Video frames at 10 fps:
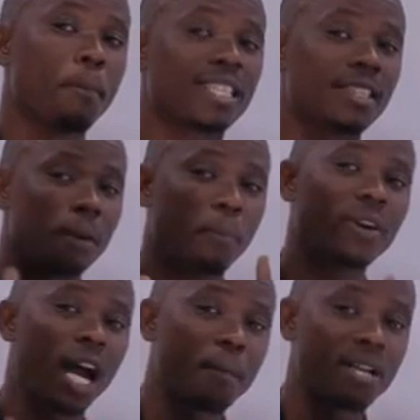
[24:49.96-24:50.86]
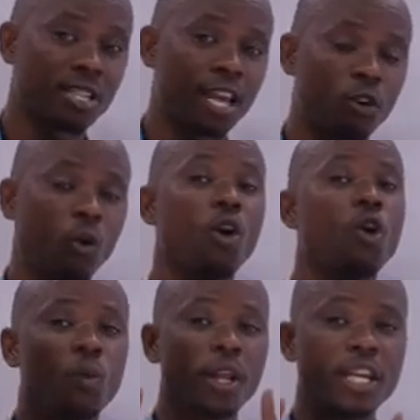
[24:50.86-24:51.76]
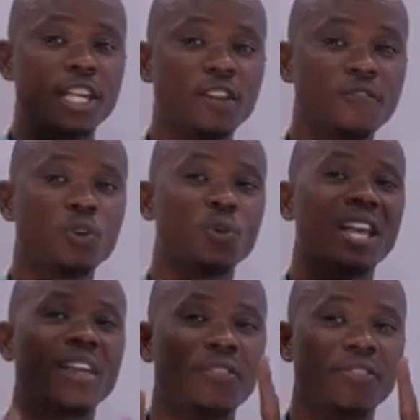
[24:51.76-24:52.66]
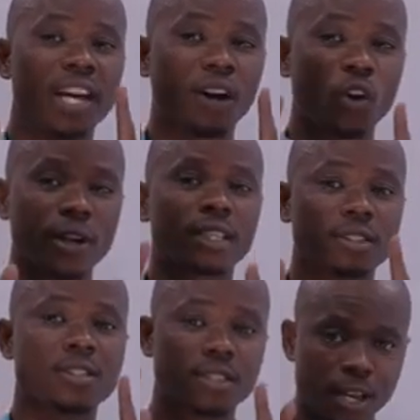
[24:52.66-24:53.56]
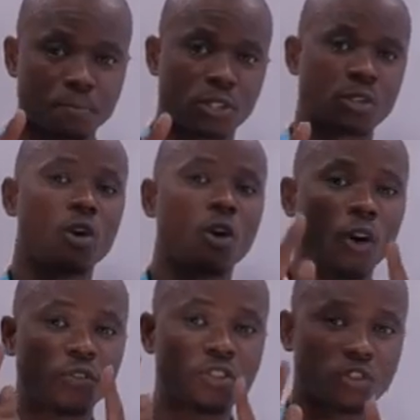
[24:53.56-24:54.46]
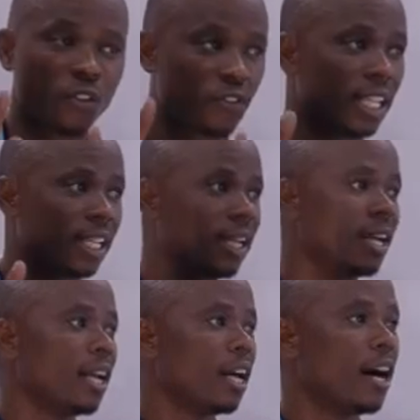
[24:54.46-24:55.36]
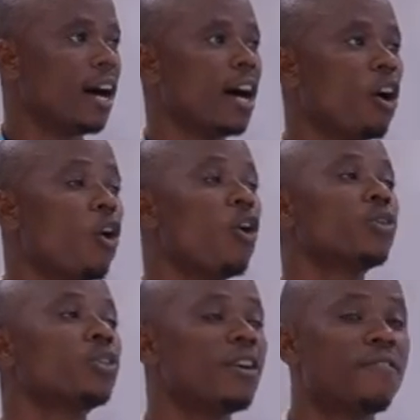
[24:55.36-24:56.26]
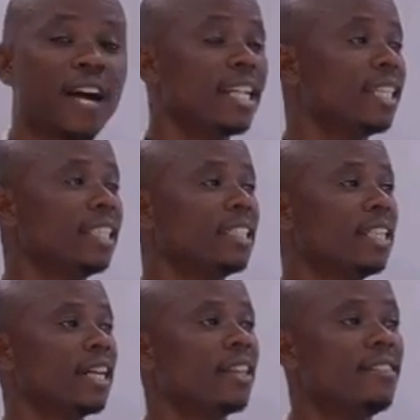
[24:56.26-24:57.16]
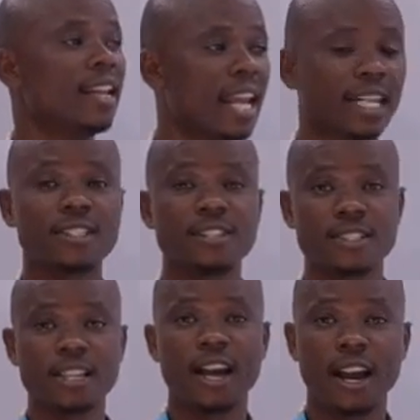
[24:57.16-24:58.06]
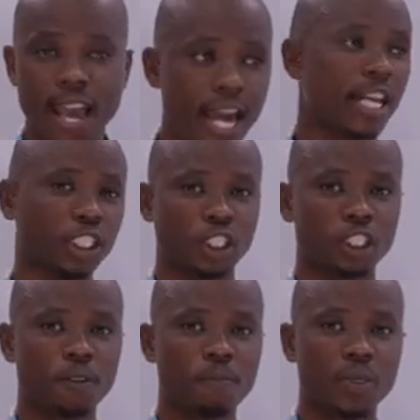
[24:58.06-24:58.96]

But the Born-Haber cycle will give you the correct steps of solving or finding the lattice energy.